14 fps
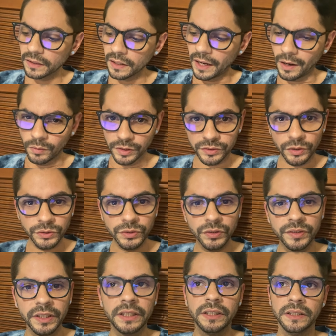I was also
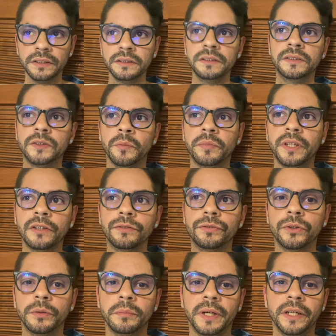taking something
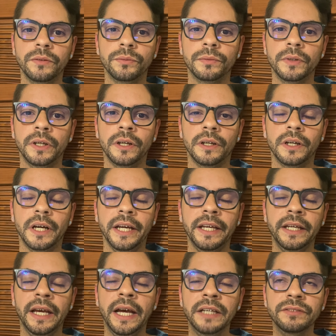for my.
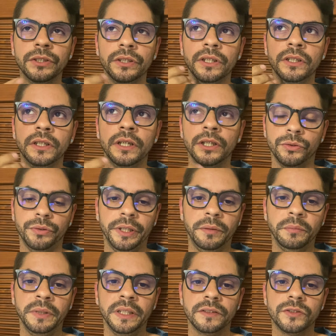I have a
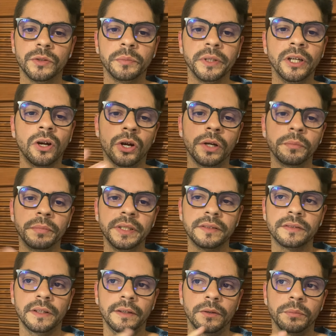arrhythmia, so my heart beats
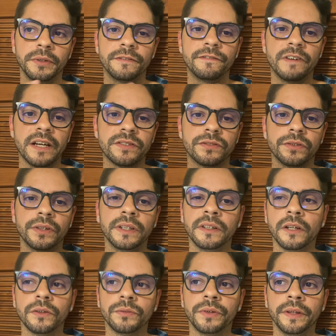a little bit faster and
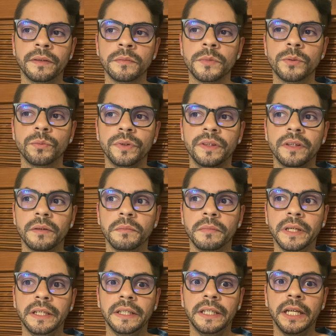out of rhythm. But with the
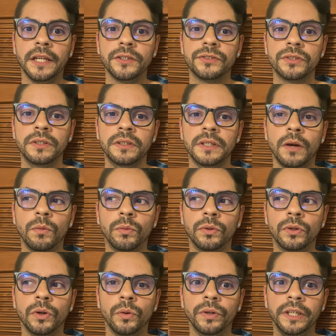medication, that will
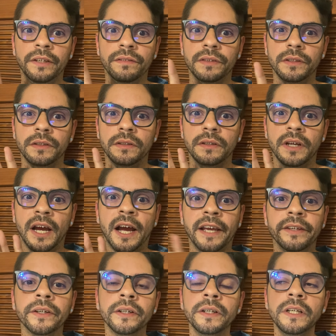go even
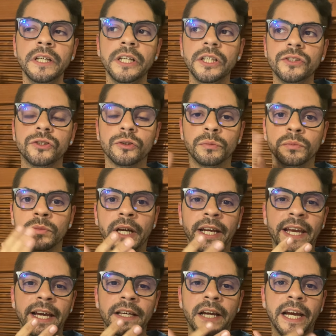higher. So I
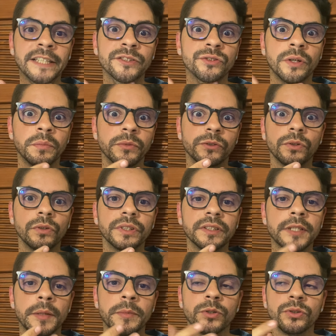had hand tremors all the
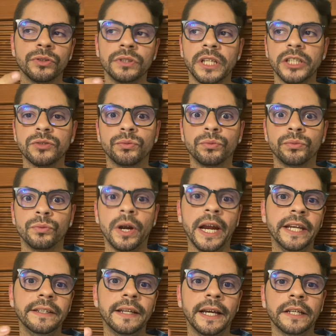time. I couldn't like
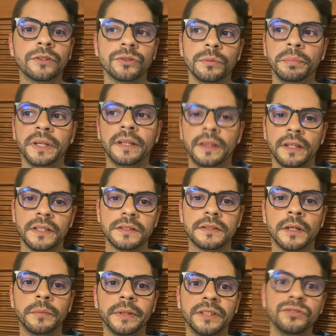write. I couldn't pick things
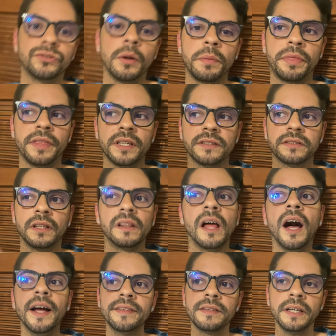up. I dropped things a
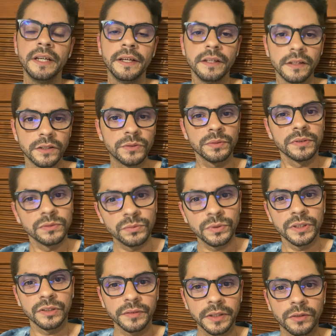lot. That's
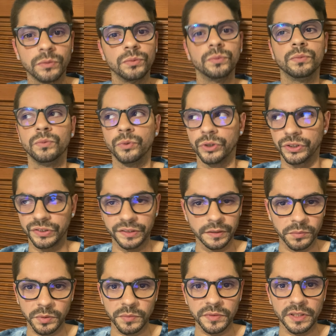one of the worst
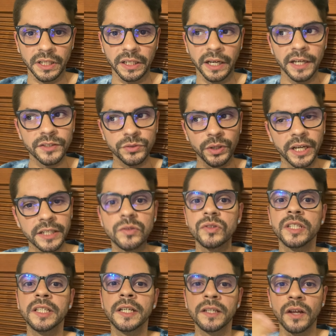symptoms that I had. So I had to
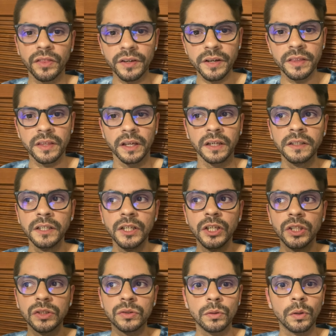take another thing
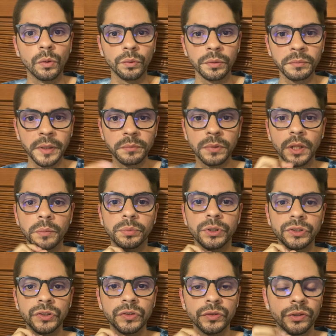to lower my blood
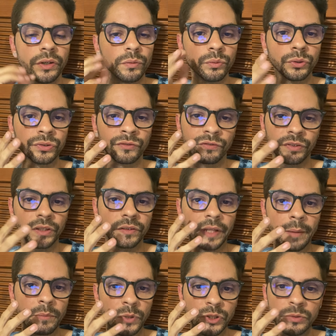pressure, so I wouldn't feel
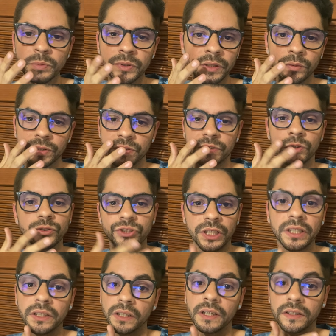that much. But they were still
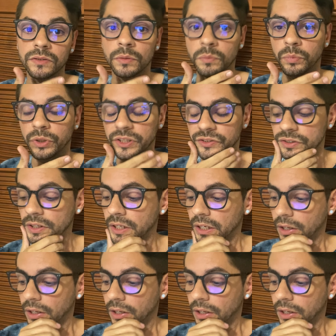shaking at some points.